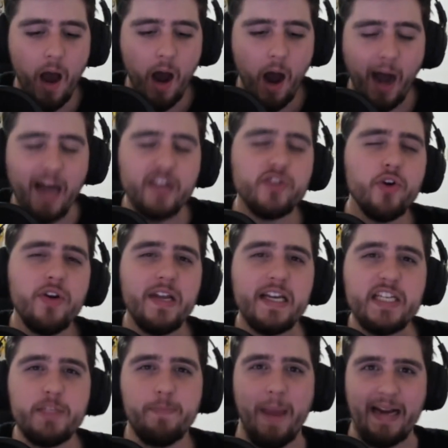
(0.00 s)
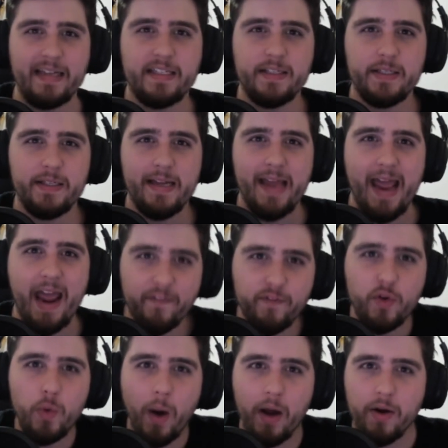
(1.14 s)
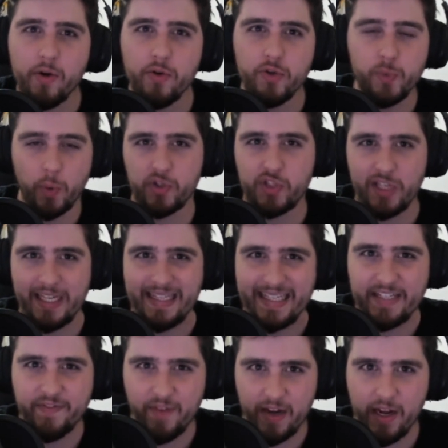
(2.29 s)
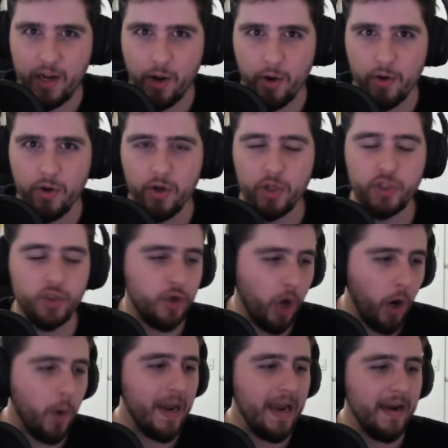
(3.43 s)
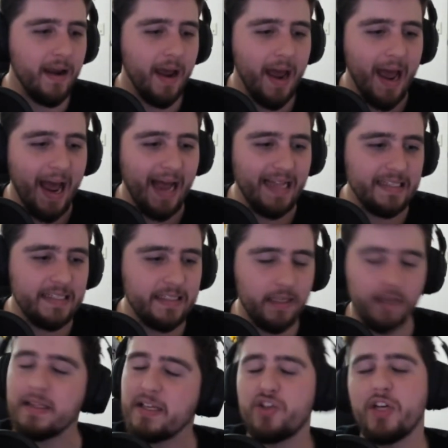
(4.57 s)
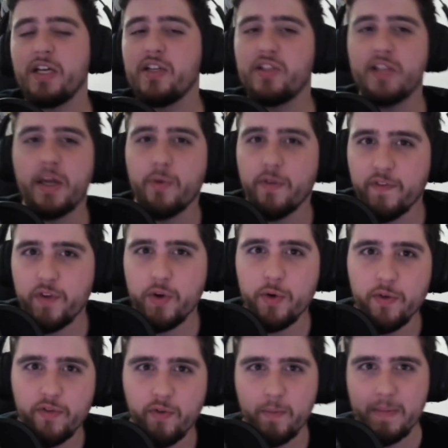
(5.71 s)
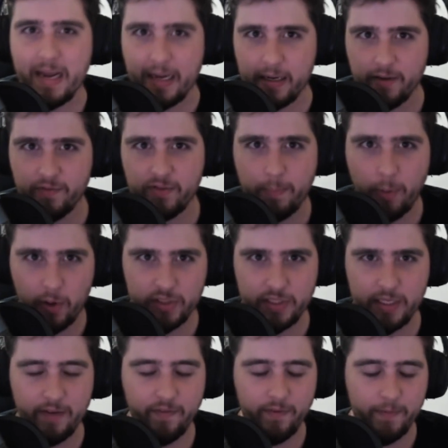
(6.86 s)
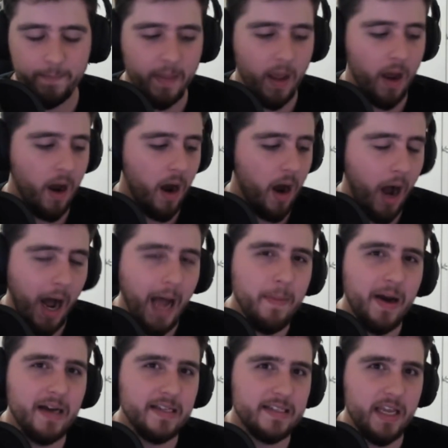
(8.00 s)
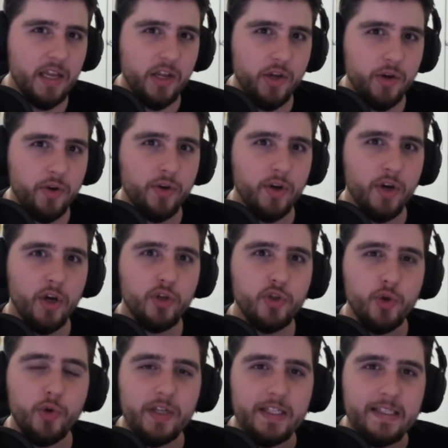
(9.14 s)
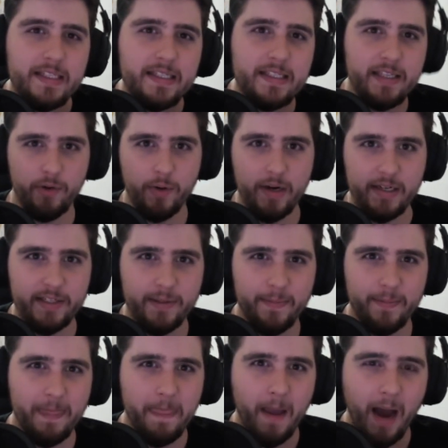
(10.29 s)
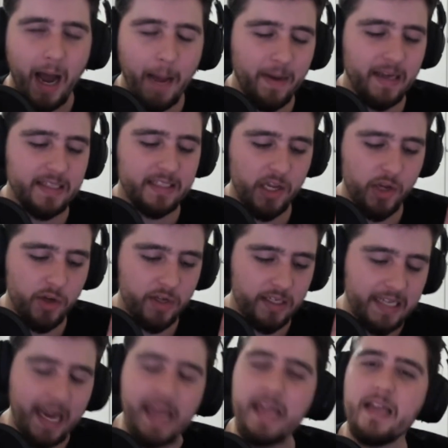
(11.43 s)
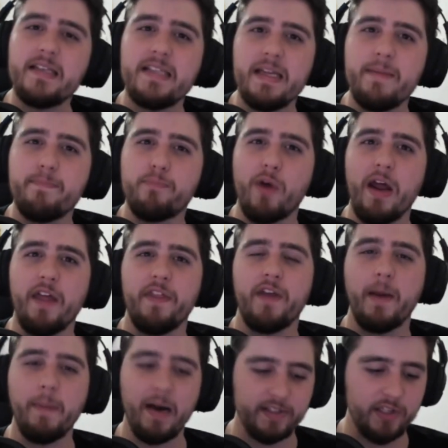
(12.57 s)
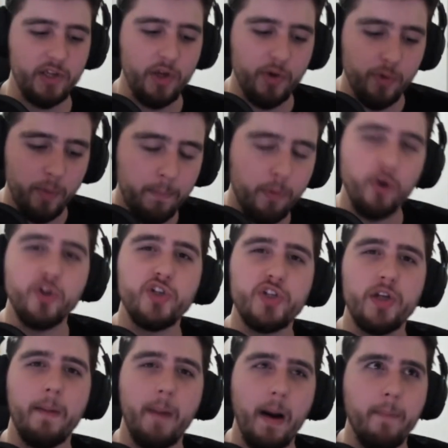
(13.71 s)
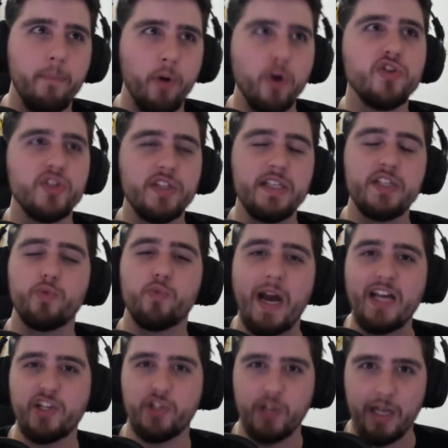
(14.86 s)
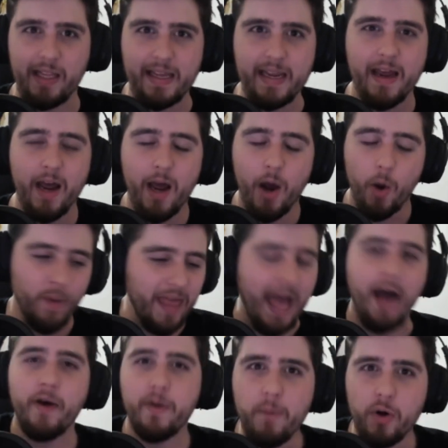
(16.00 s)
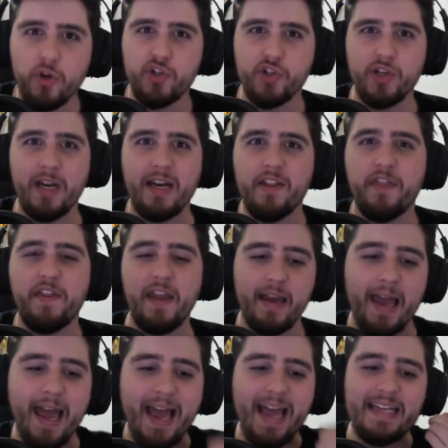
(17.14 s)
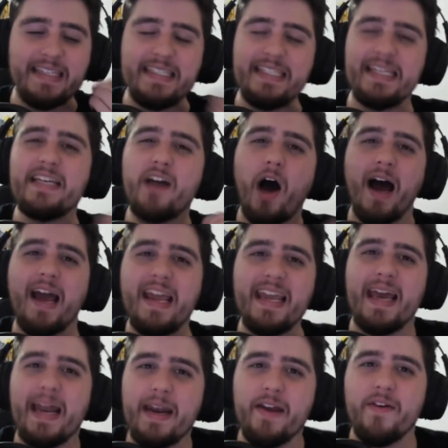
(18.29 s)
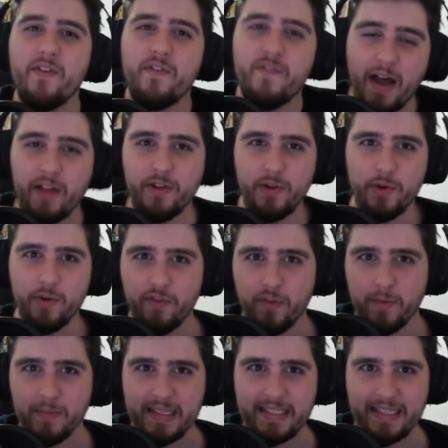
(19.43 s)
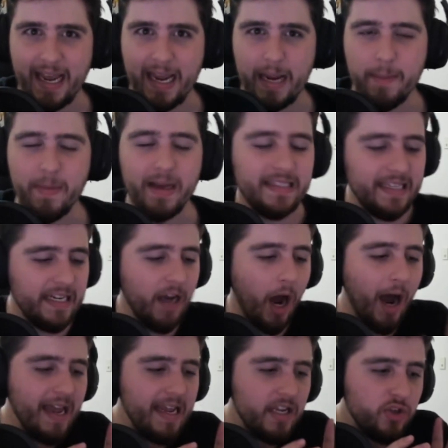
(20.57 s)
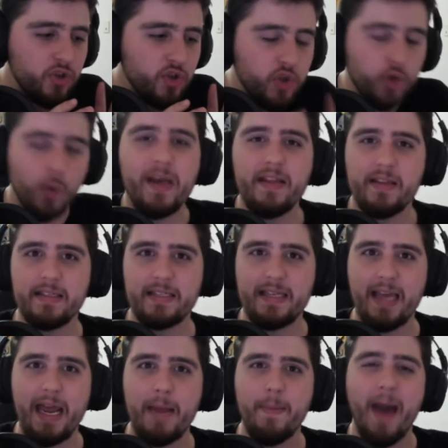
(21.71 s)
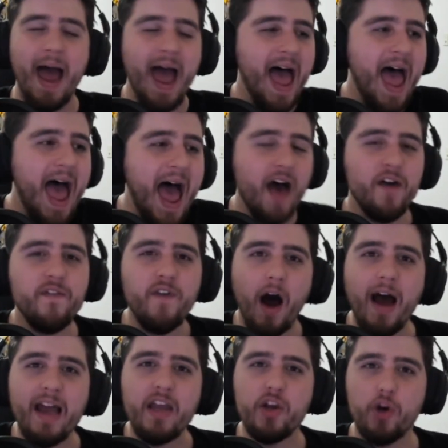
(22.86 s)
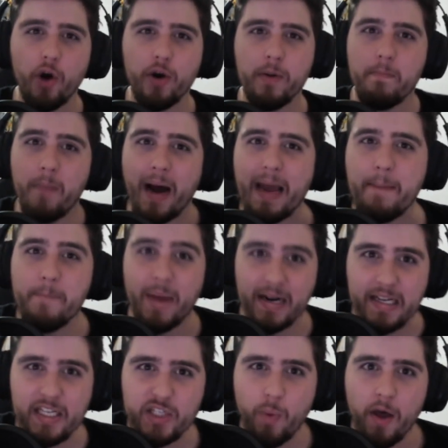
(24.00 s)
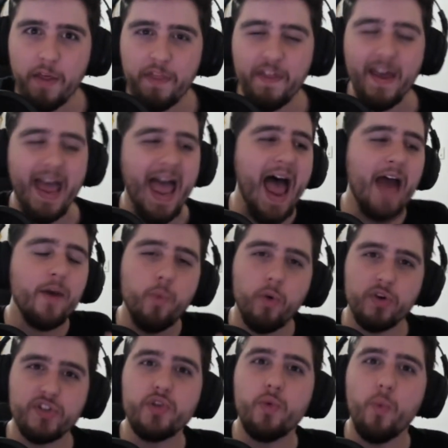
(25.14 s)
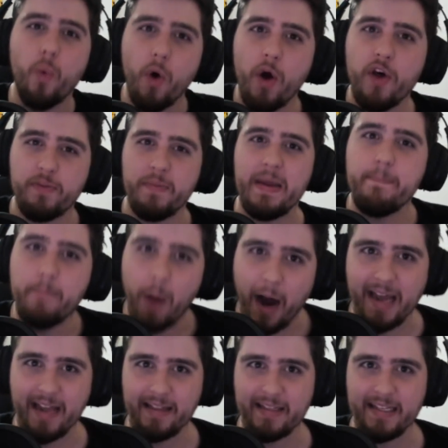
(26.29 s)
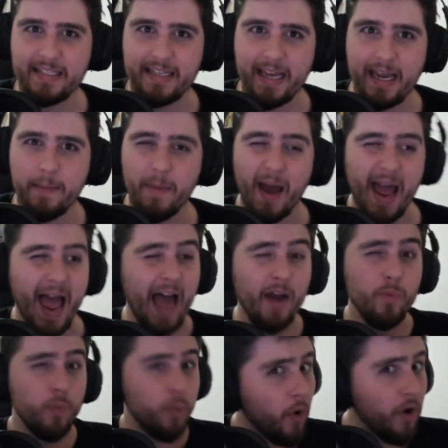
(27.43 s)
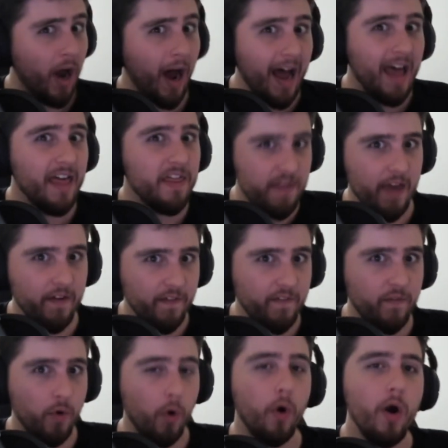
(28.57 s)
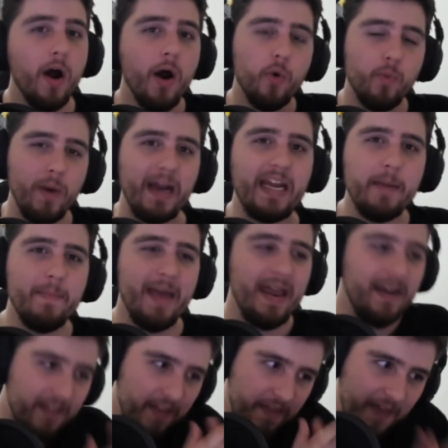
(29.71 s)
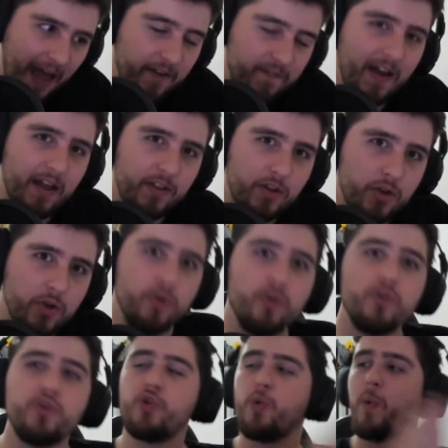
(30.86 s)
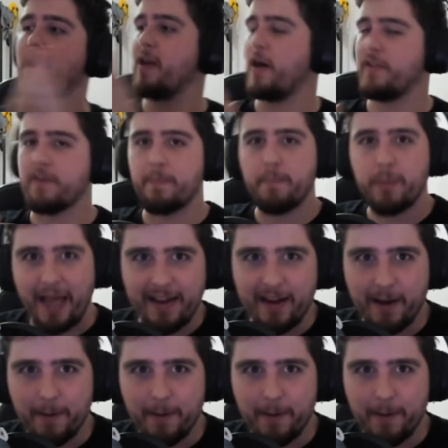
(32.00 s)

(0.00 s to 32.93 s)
I don't expect everyone who's watching this video to go in and suddenly change their review from negative to positive. I'm asking you to consider it. I'm asking you to take a deep breath. I'm asking you to approach approach this rationally without emotion and to think, did I get value from this game? Did I enjoy this game? Have I gotten my money's worth? And was it worth me buying this game? And would I therefore recommend that value to another player?